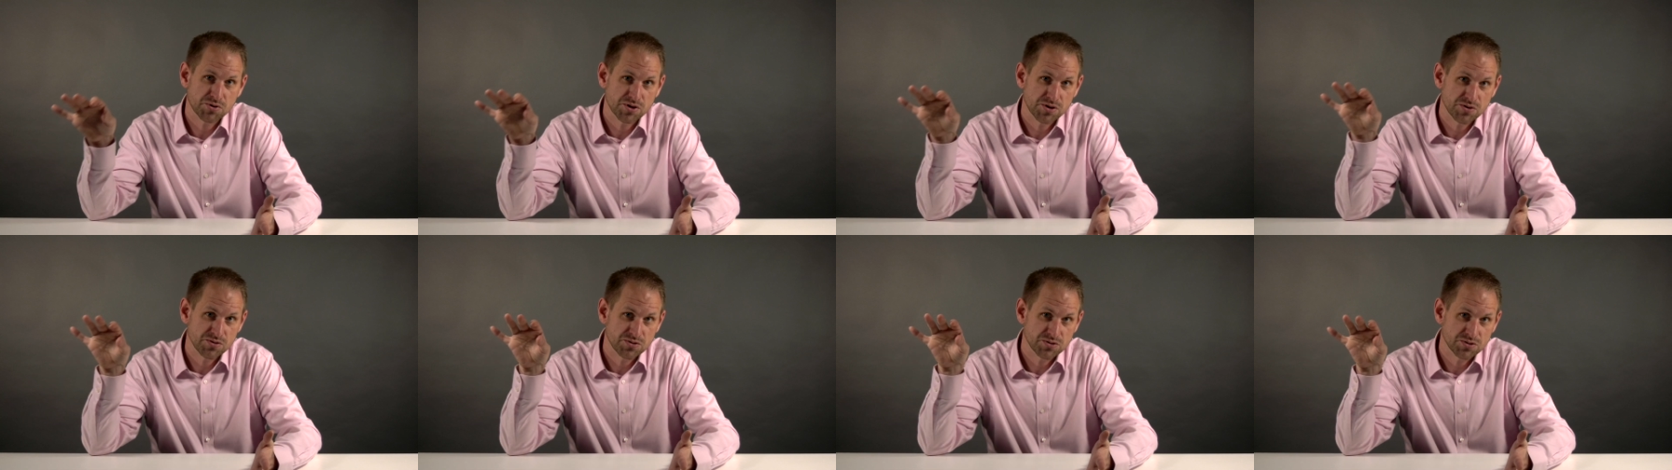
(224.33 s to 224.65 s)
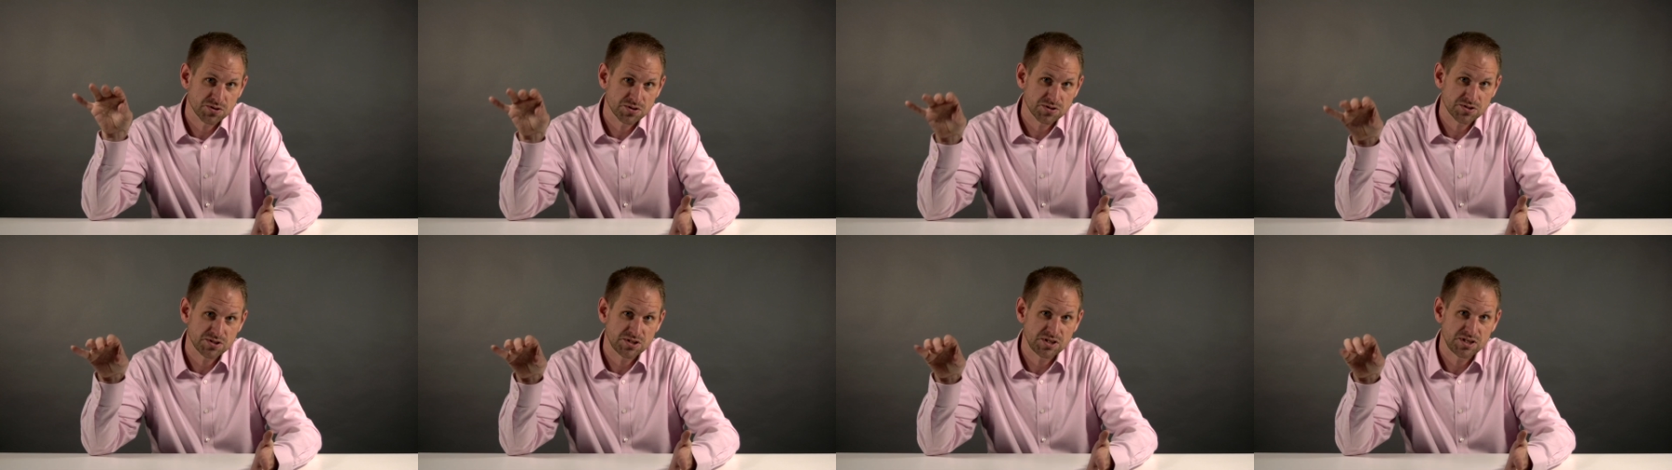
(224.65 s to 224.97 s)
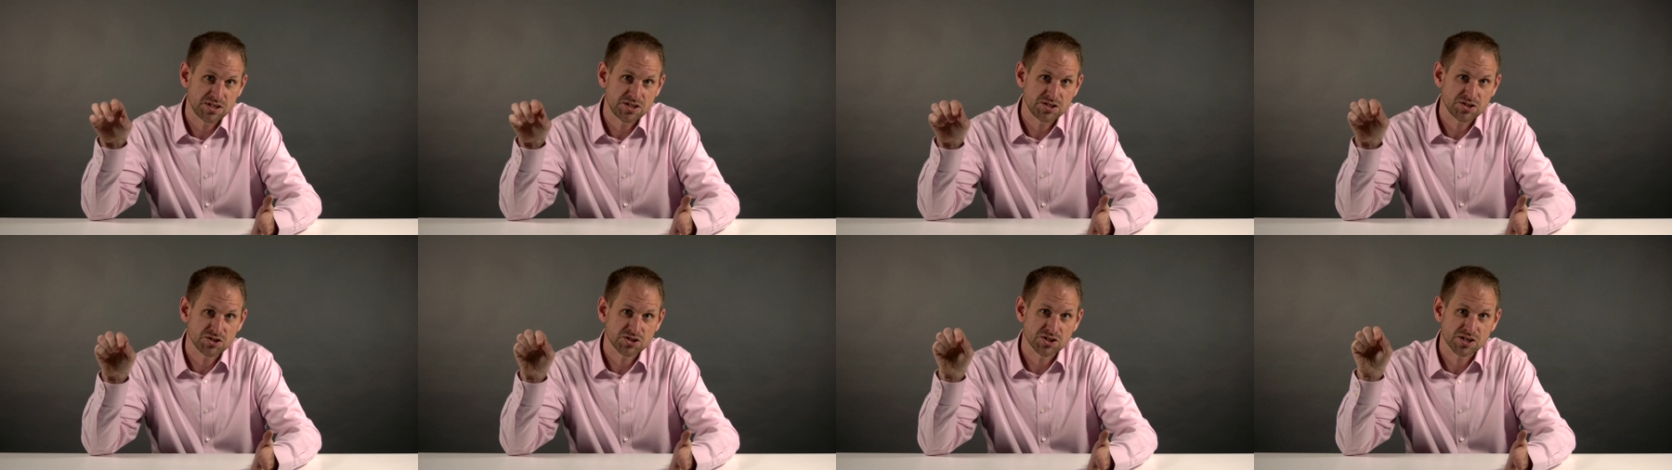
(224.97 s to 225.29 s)
Pro
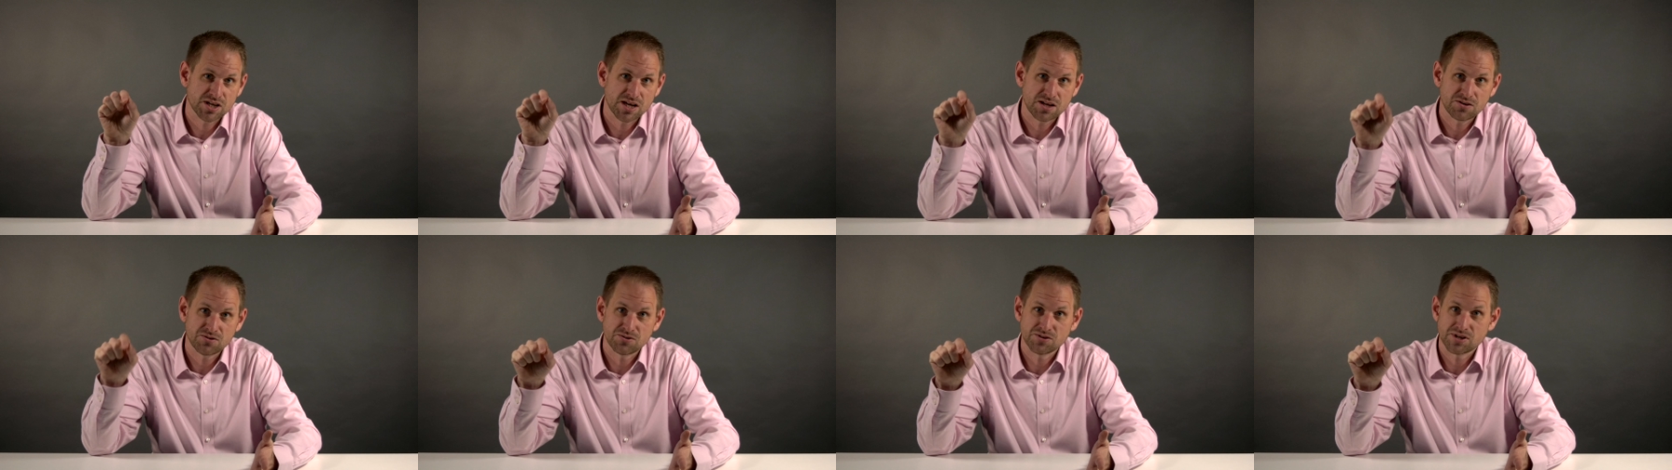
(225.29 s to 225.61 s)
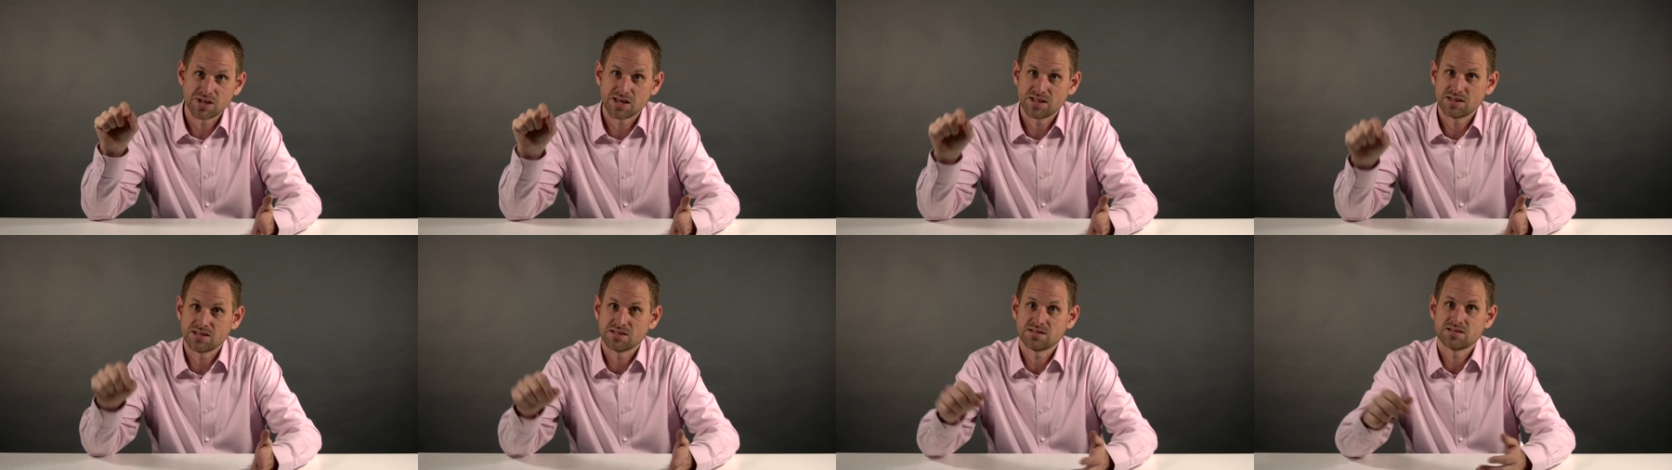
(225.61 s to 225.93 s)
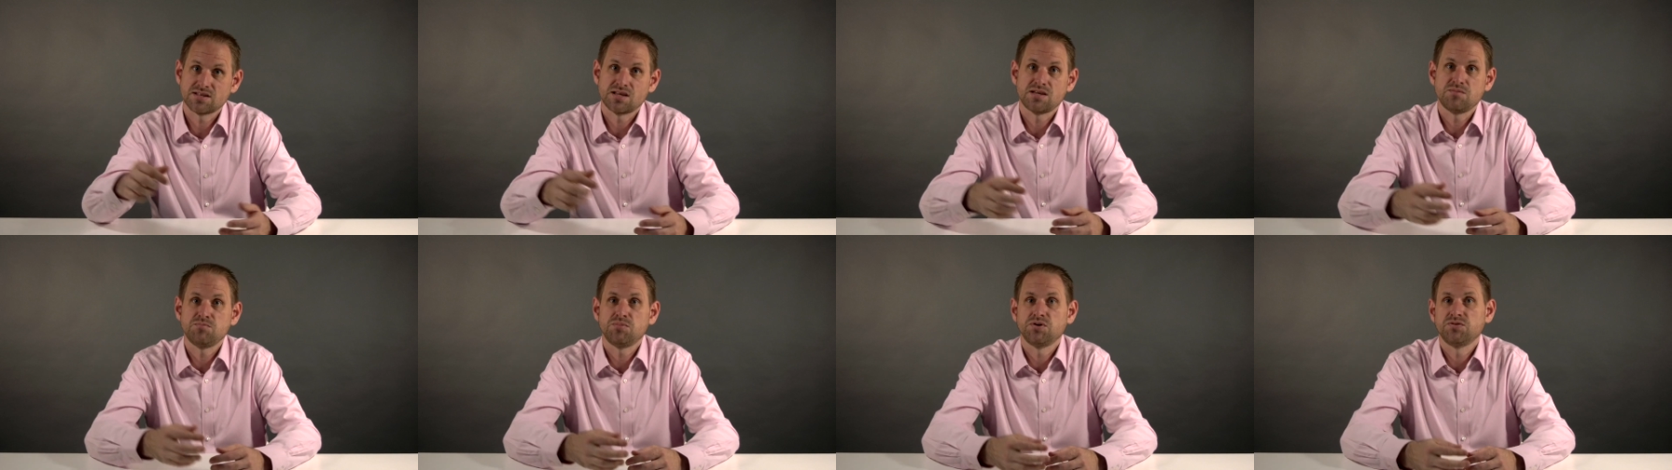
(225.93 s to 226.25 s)
thirteen inch cannot get the
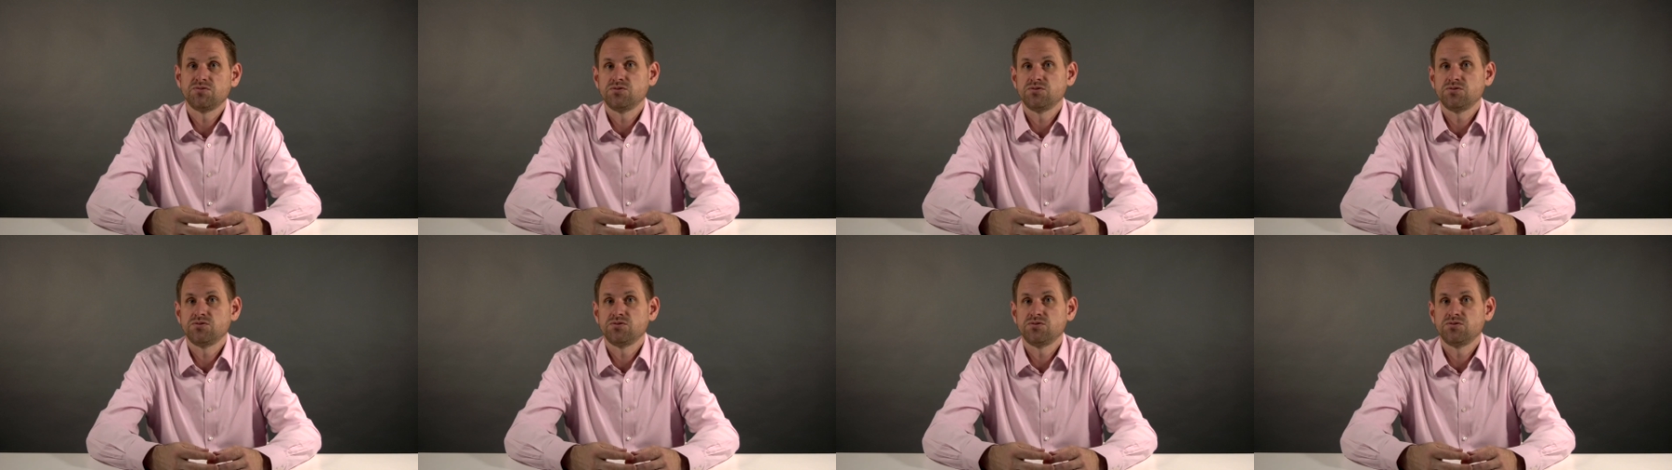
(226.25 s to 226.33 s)
same